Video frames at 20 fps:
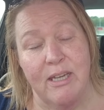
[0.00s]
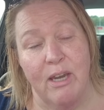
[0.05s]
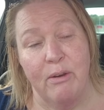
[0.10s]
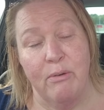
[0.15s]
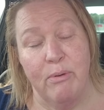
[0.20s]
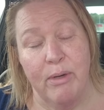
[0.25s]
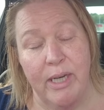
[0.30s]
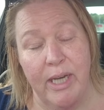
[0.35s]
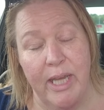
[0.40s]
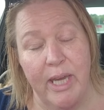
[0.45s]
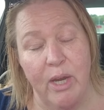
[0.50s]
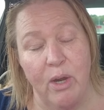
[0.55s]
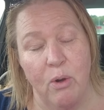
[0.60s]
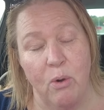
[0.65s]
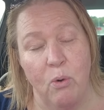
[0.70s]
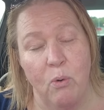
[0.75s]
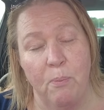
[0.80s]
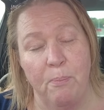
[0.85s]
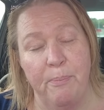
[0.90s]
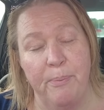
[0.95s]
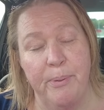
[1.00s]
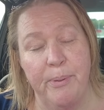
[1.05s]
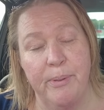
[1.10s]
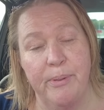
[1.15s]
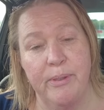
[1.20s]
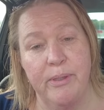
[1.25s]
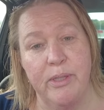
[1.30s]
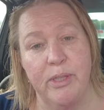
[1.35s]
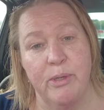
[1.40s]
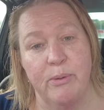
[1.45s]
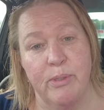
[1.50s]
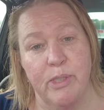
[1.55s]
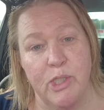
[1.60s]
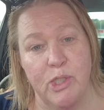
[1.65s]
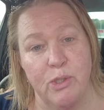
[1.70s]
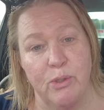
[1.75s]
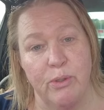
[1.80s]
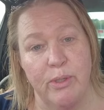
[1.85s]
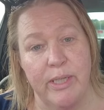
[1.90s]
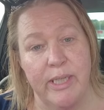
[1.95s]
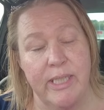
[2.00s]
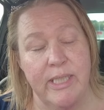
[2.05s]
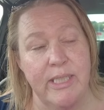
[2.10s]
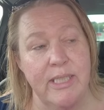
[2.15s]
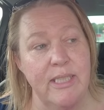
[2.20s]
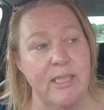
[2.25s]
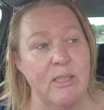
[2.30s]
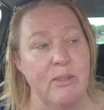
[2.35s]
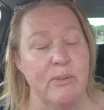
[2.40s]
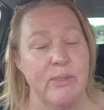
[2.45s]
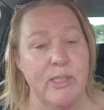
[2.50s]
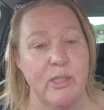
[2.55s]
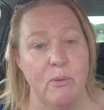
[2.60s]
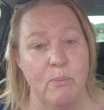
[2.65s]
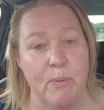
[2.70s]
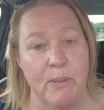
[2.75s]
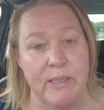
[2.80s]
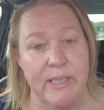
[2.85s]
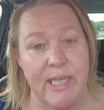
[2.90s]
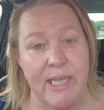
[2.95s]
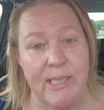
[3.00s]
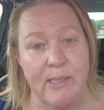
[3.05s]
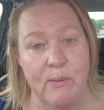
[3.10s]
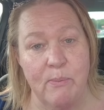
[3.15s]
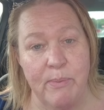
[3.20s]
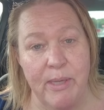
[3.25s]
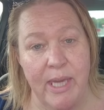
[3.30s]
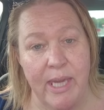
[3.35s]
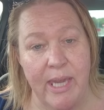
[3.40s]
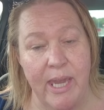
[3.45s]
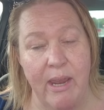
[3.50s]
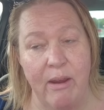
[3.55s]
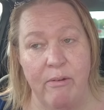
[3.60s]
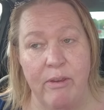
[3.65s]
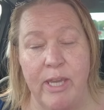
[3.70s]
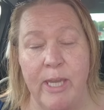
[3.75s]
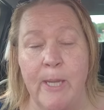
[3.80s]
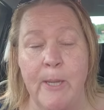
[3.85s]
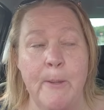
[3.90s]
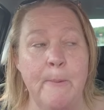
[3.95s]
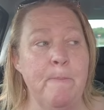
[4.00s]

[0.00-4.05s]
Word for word: I really hope you enjoyed those couple of days with me and Kerry.